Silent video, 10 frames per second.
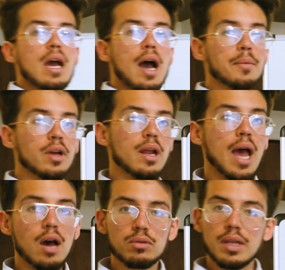I'm gonna
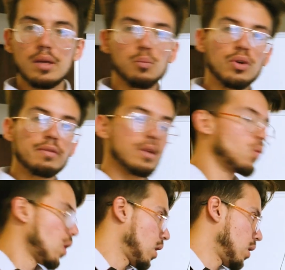outline briefly
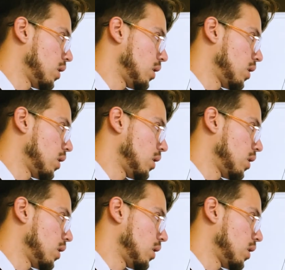what are